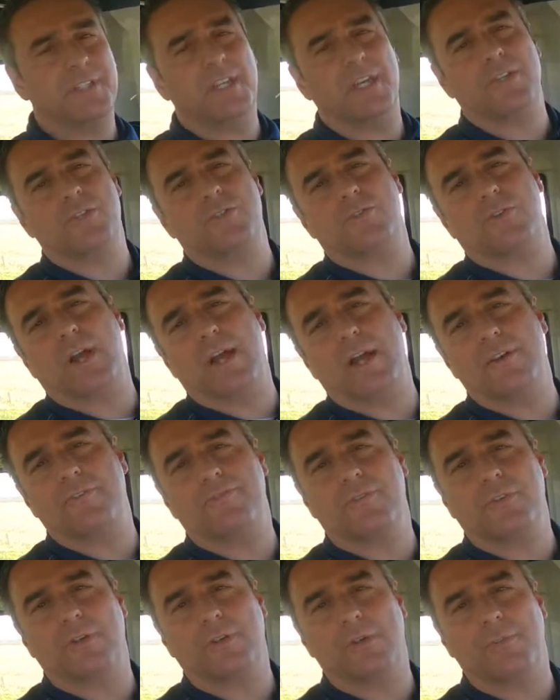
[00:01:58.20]
test drive
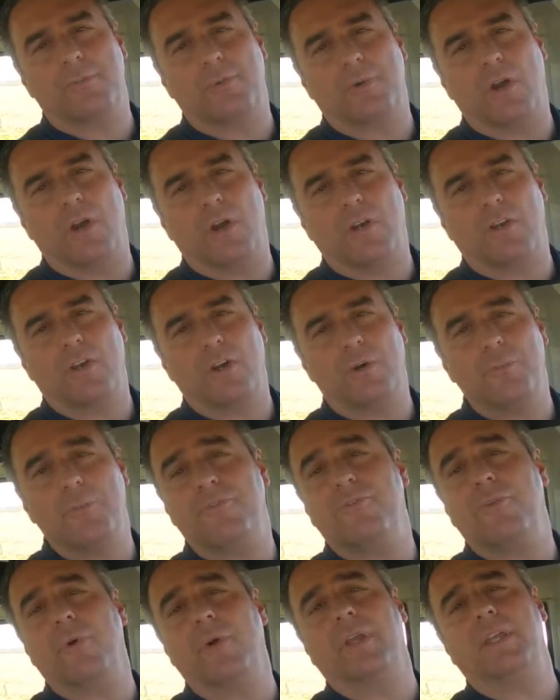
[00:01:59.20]
for the Bronco
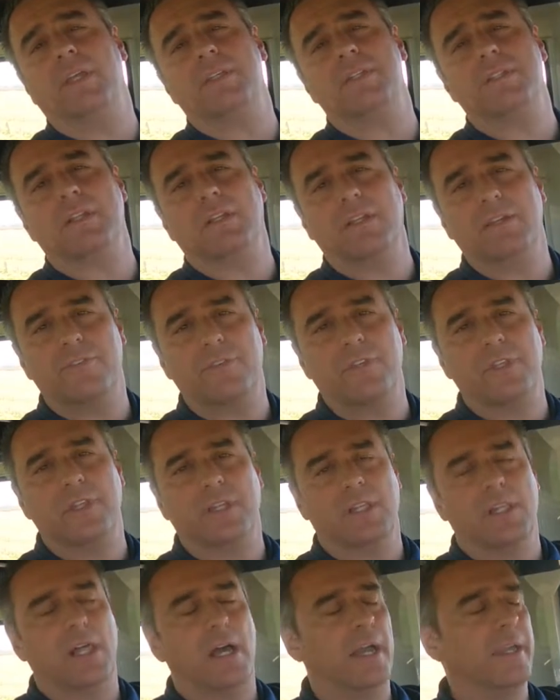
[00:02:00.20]
before it gets delivered to the
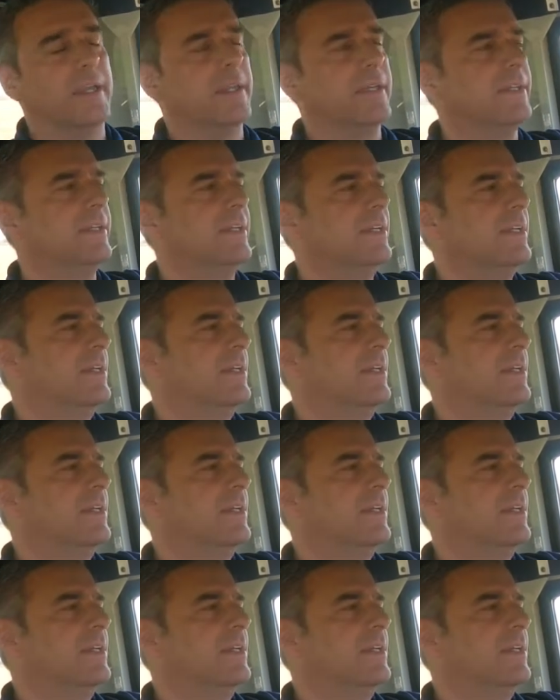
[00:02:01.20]
client.